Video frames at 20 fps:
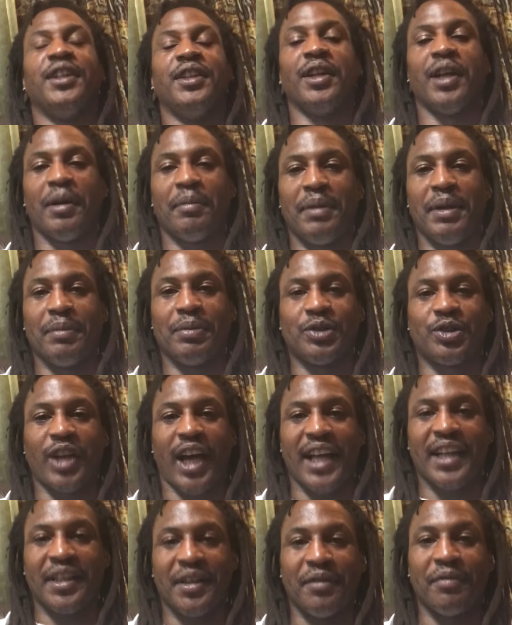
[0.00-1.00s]
You know what I mean? But
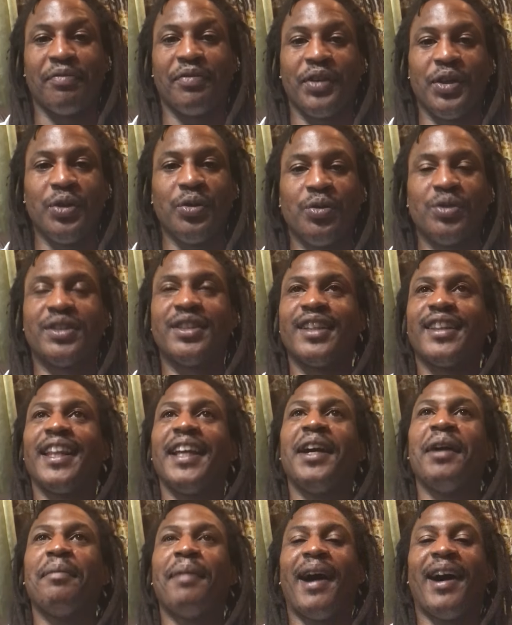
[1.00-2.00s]
try to infuse. The
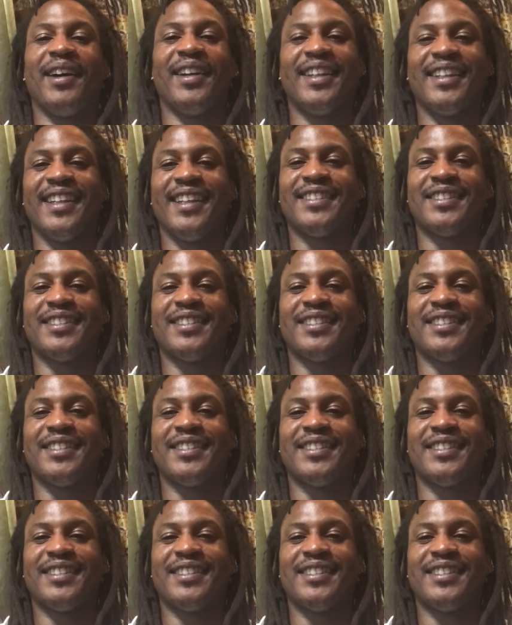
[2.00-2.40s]
thing about it,